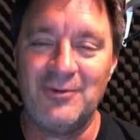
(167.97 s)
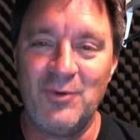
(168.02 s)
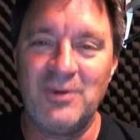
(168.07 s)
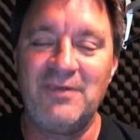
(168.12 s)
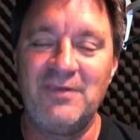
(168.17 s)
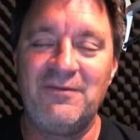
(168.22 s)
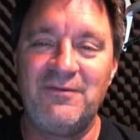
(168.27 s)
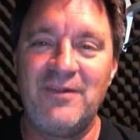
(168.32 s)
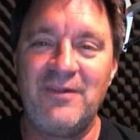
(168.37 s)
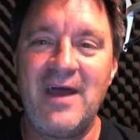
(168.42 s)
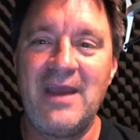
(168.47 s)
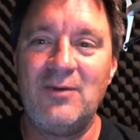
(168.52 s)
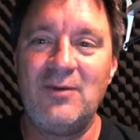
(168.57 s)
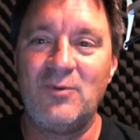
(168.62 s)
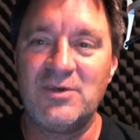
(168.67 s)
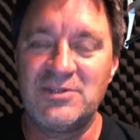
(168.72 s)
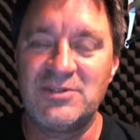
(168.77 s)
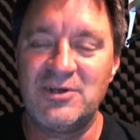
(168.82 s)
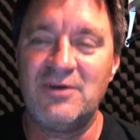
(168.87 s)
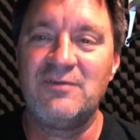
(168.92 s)
when the flight
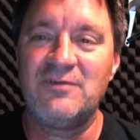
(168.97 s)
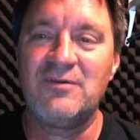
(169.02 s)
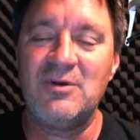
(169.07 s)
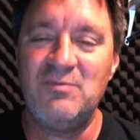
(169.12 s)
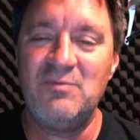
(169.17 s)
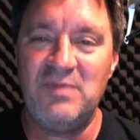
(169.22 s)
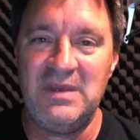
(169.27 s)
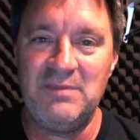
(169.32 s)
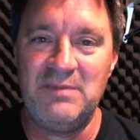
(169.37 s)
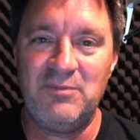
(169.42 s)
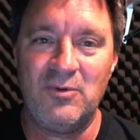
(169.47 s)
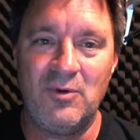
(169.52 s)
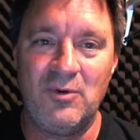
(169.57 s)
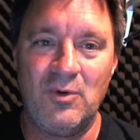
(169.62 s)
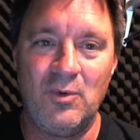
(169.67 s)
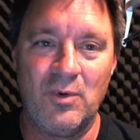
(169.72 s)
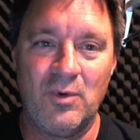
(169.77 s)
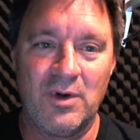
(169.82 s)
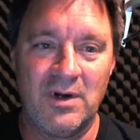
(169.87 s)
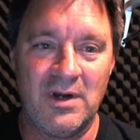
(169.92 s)
was over and
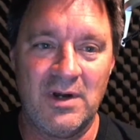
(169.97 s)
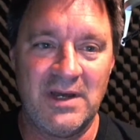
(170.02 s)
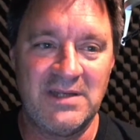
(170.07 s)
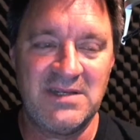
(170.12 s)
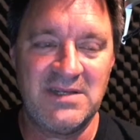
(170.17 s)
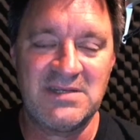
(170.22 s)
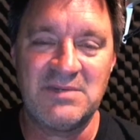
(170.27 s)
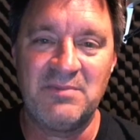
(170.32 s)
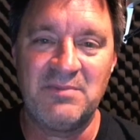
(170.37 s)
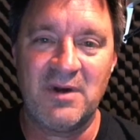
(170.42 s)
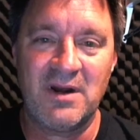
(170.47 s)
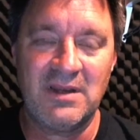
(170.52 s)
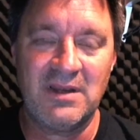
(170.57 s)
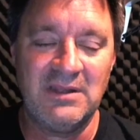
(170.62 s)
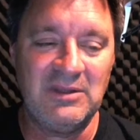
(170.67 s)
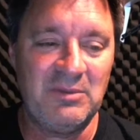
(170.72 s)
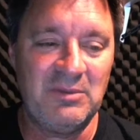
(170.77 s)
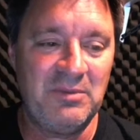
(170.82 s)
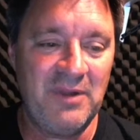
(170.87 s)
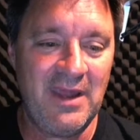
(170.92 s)
people were
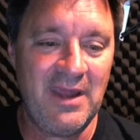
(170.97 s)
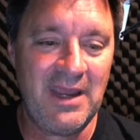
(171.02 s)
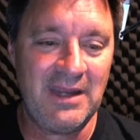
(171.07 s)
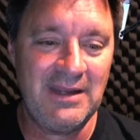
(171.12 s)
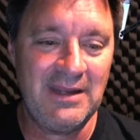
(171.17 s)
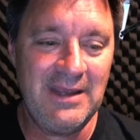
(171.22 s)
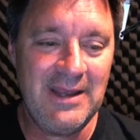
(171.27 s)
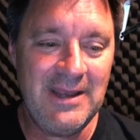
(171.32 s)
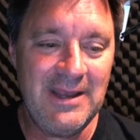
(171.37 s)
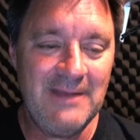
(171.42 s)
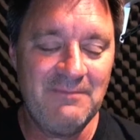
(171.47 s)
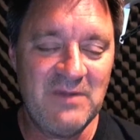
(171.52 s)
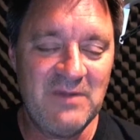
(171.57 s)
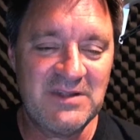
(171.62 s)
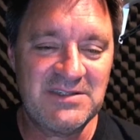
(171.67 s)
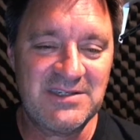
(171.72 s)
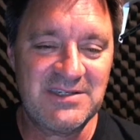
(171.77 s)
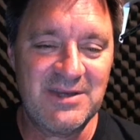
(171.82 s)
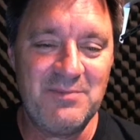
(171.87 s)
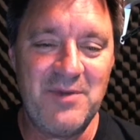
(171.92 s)
disembarking the plane,
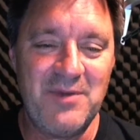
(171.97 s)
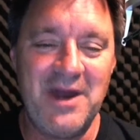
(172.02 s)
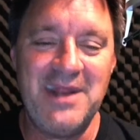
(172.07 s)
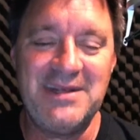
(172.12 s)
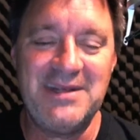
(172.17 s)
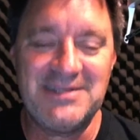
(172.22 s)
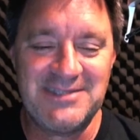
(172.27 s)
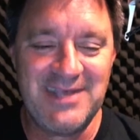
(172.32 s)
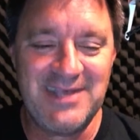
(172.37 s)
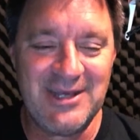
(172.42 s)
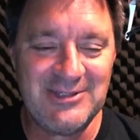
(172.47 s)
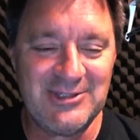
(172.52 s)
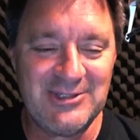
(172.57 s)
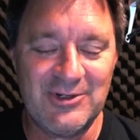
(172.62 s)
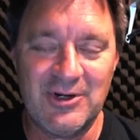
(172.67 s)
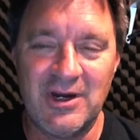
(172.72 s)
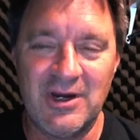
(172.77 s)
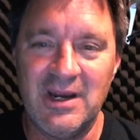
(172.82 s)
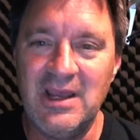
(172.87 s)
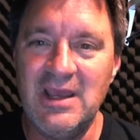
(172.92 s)
that somebody said to
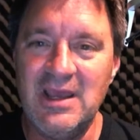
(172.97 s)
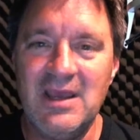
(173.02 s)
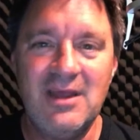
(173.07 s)
her,